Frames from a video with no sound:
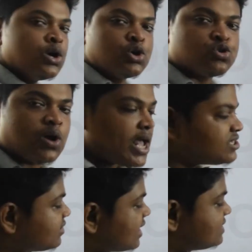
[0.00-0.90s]
So as
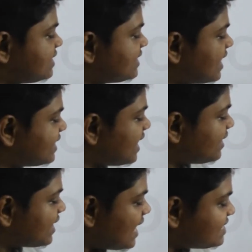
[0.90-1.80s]
you can see that
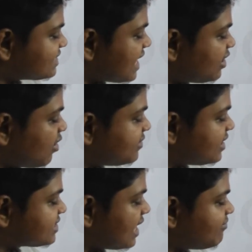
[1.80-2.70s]
the right side of
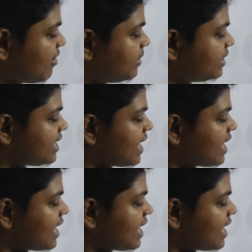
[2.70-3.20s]
this alphabet